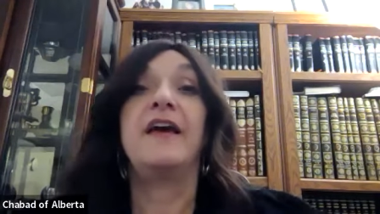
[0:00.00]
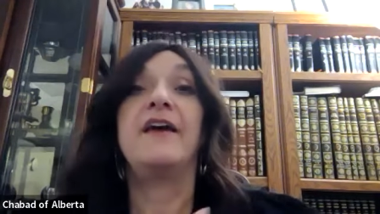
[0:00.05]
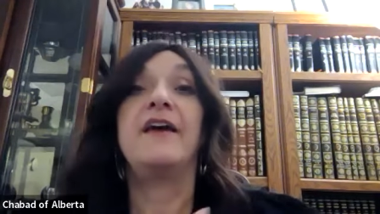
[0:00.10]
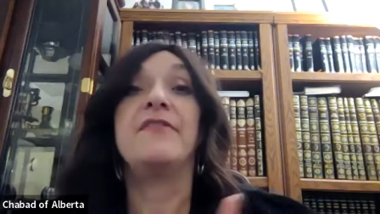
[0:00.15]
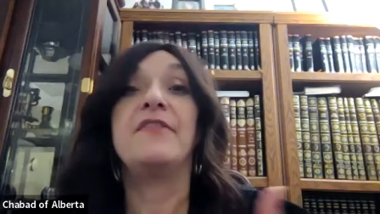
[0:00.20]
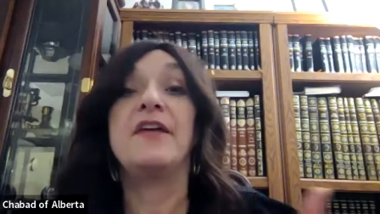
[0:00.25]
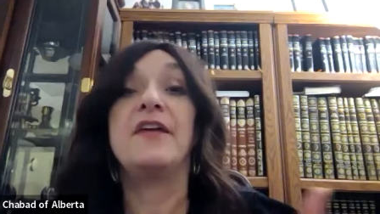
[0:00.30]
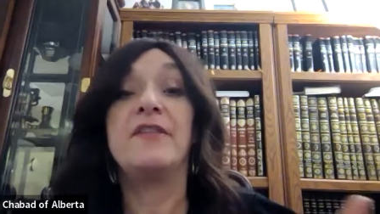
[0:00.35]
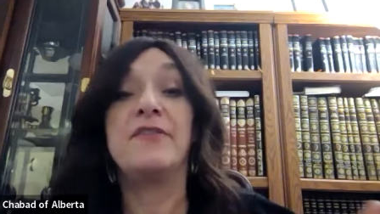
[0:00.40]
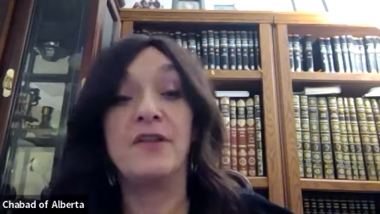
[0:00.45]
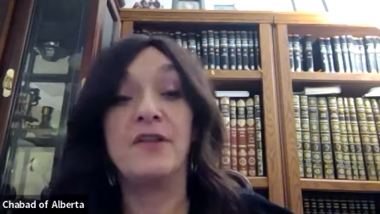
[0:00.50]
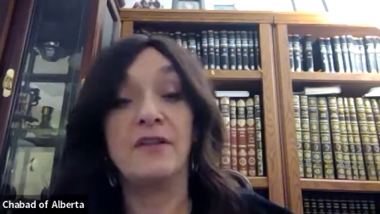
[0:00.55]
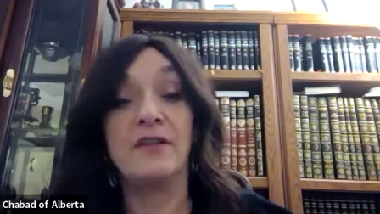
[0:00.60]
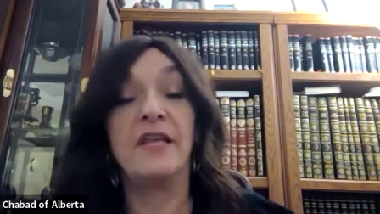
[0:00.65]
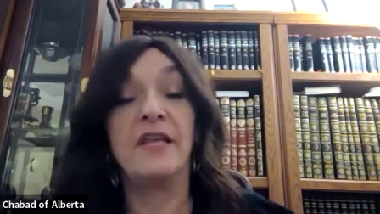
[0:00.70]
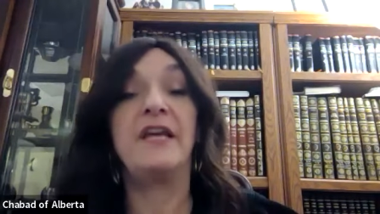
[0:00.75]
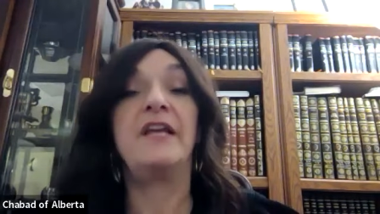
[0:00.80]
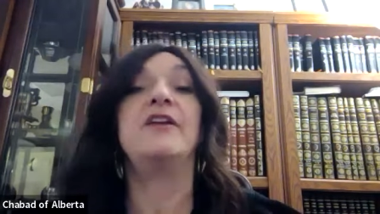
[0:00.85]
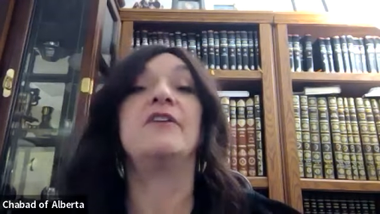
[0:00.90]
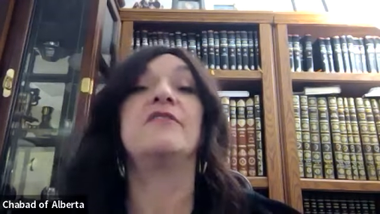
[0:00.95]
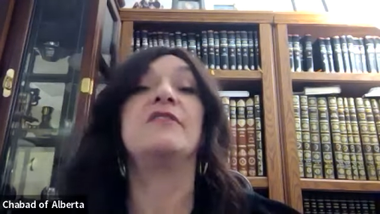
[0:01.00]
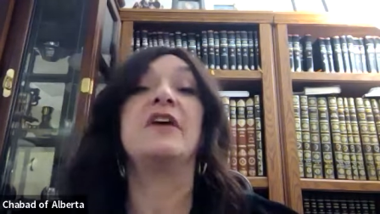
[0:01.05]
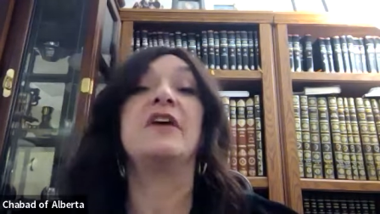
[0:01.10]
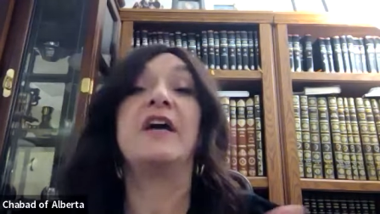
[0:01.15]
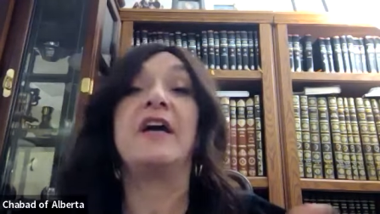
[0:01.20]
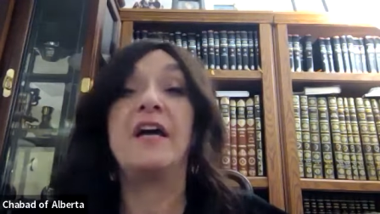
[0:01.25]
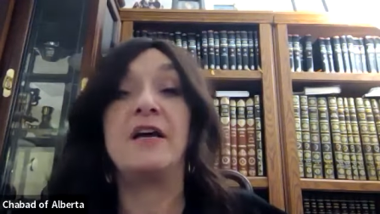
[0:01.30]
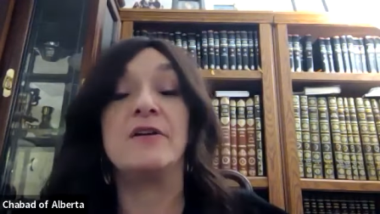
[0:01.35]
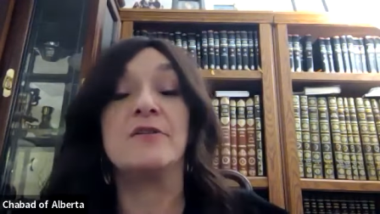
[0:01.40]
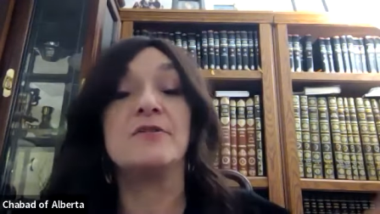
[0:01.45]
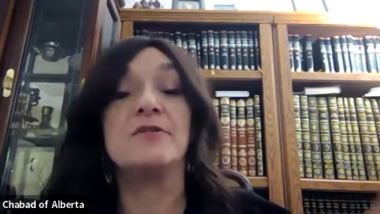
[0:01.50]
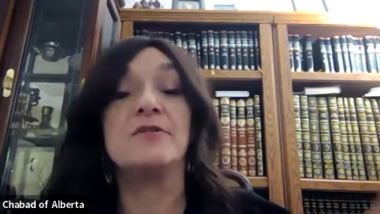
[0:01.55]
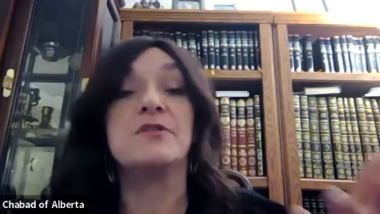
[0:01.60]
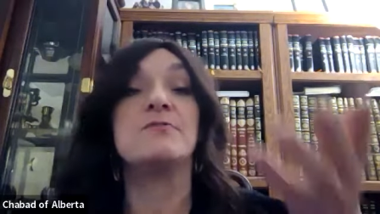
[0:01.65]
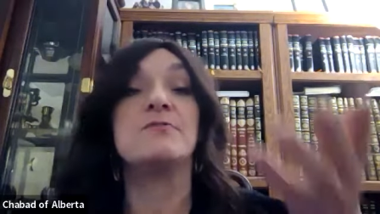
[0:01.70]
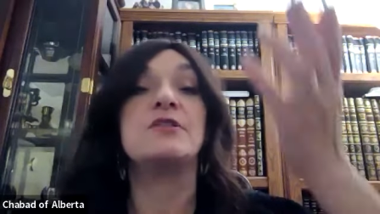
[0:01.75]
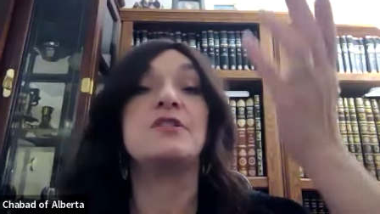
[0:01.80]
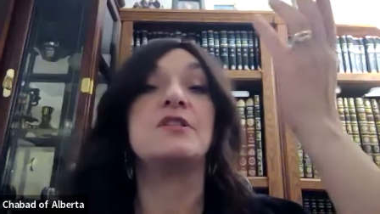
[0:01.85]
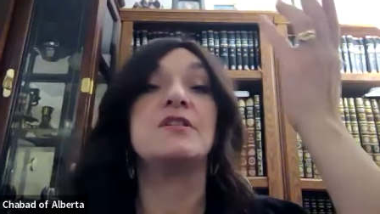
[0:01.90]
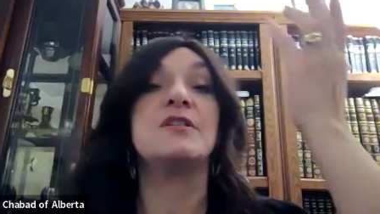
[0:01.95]
And then the lady of the house,
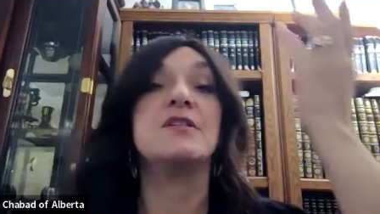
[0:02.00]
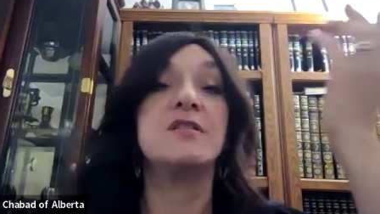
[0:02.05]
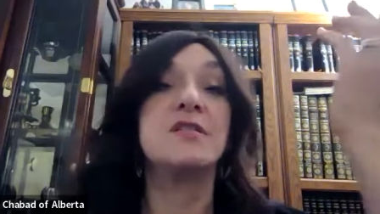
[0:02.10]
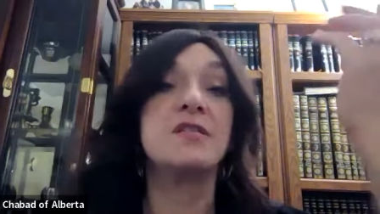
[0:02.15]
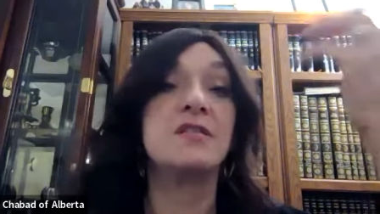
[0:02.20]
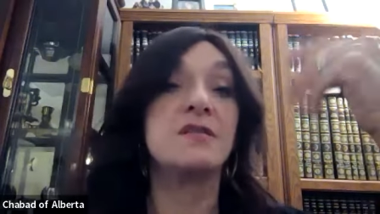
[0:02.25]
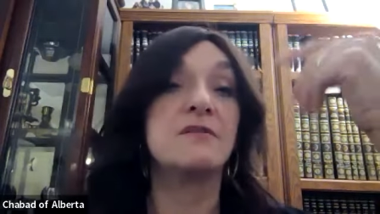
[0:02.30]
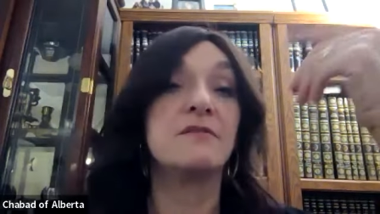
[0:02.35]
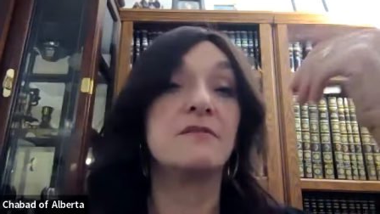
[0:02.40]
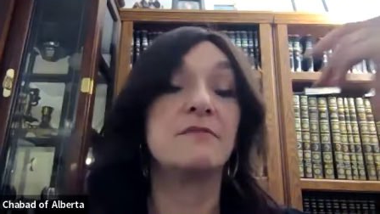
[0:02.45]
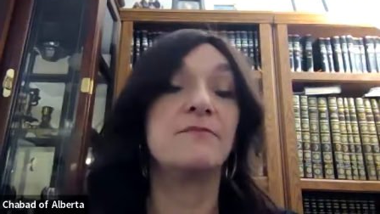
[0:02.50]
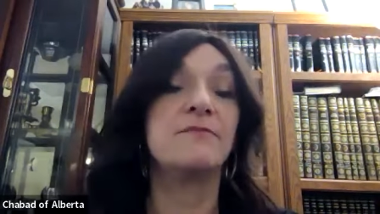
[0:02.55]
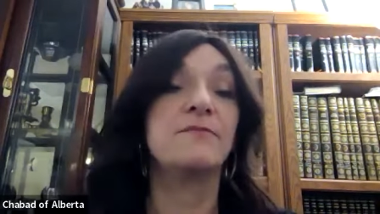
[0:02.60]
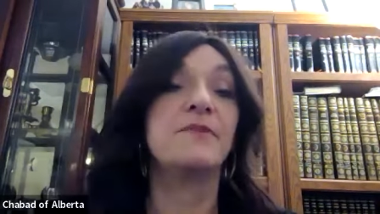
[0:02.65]
which is,